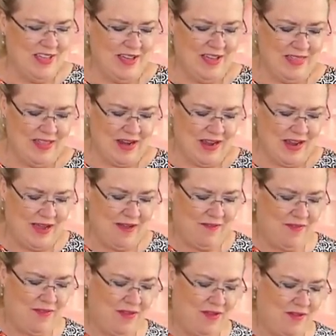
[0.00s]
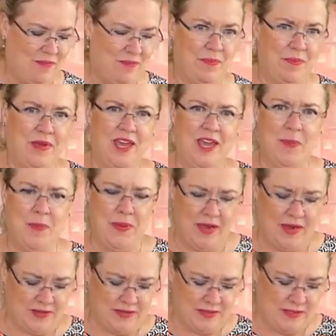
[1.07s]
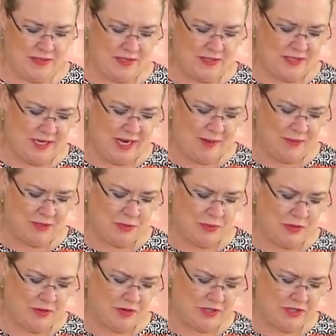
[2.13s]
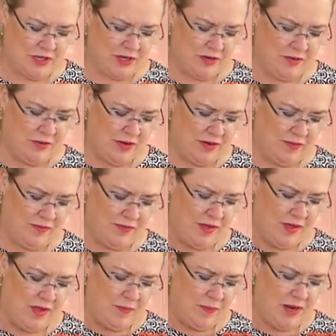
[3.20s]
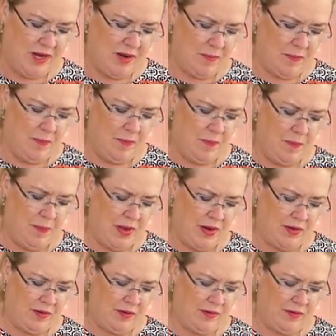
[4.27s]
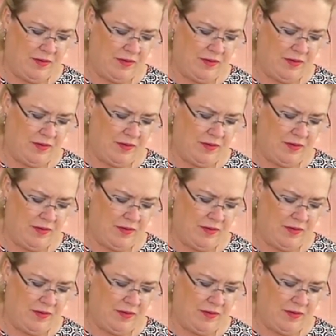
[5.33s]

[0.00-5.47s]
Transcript: And then I have a heaping tablespoon or so of peanut butter.